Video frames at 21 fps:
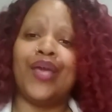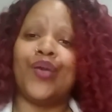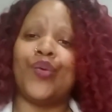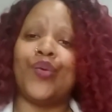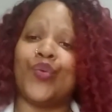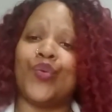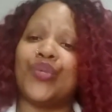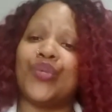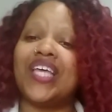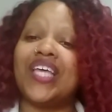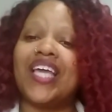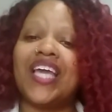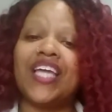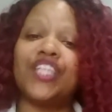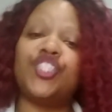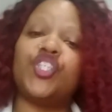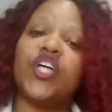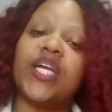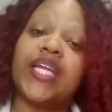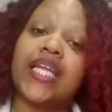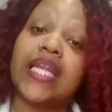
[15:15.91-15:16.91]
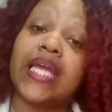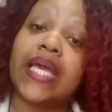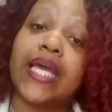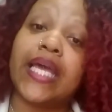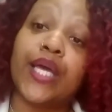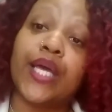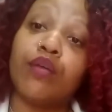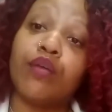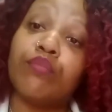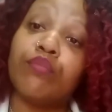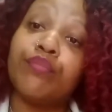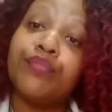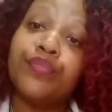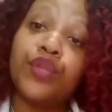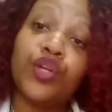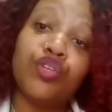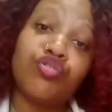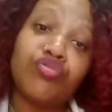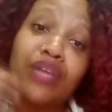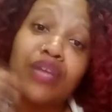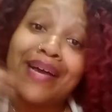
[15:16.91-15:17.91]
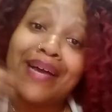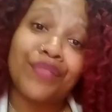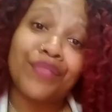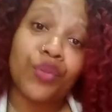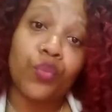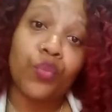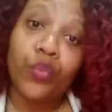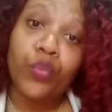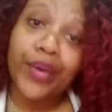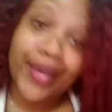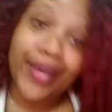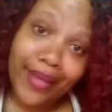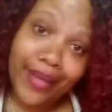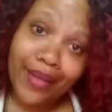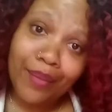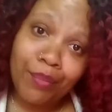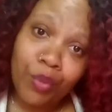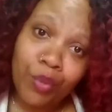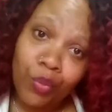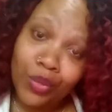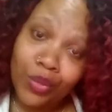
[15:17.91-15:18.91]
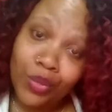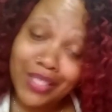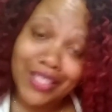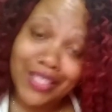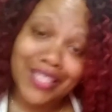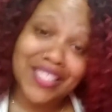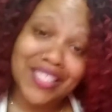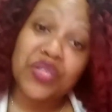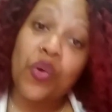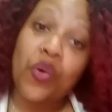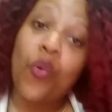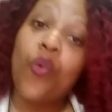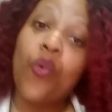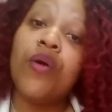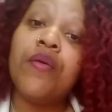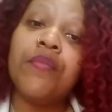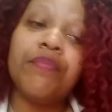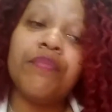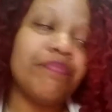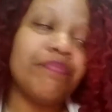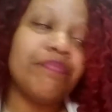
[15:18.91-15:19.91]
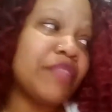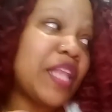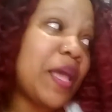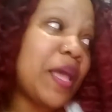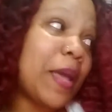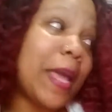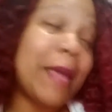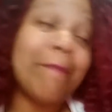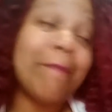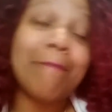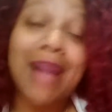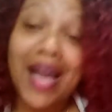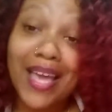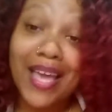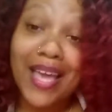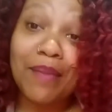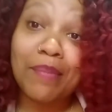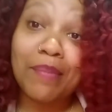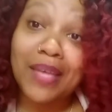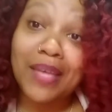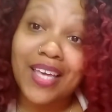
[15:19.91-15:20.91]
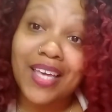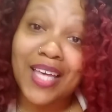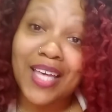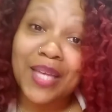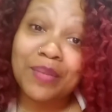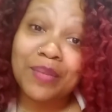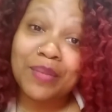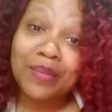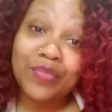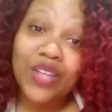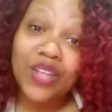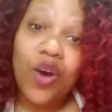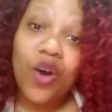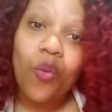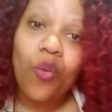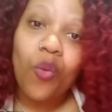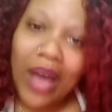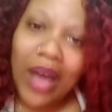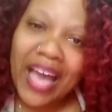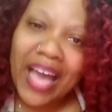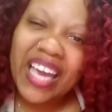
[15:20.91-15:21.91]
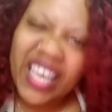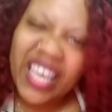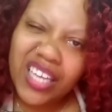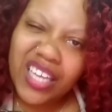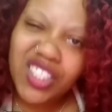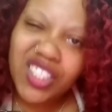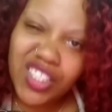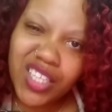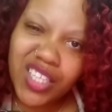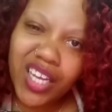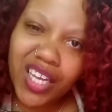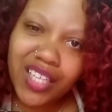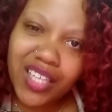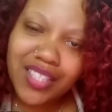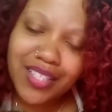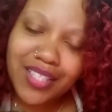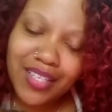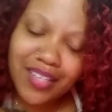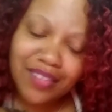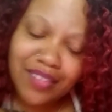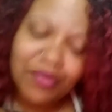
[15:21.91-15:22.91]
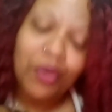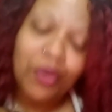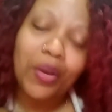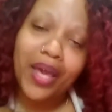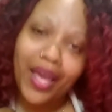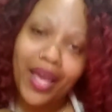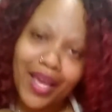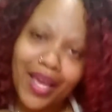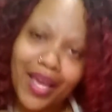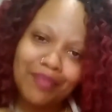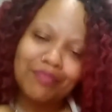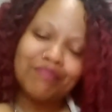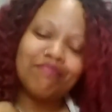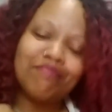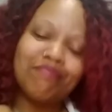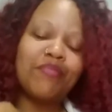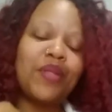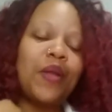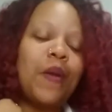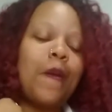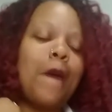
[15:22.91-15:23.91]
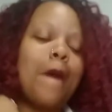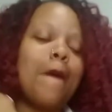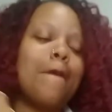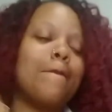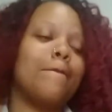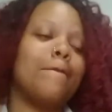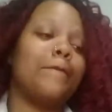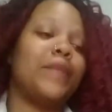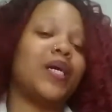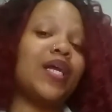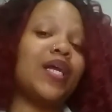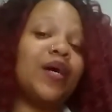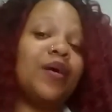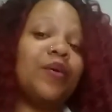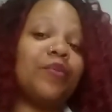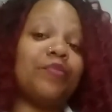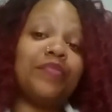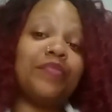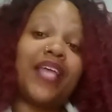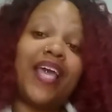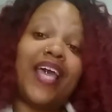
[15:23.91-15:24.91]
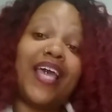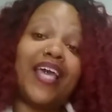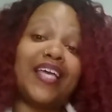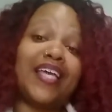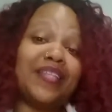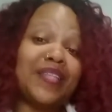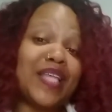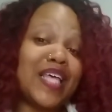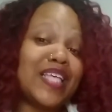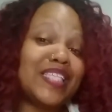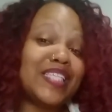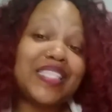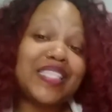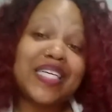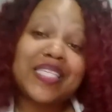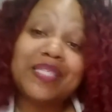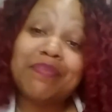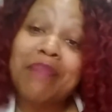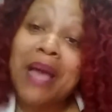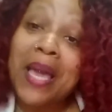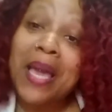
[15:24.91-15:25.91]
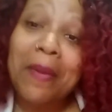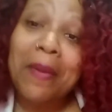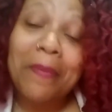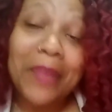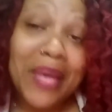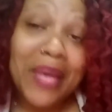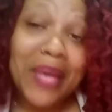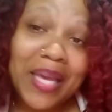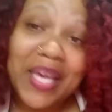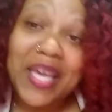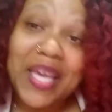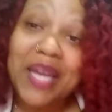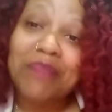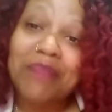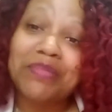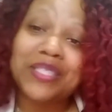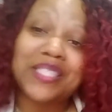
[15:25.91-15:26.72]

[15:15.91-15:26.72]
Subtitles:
You know, they ain't trying to let him drive the whip, which is, in my opinion, whack as shit. Okay? Hey, it's just my opinion.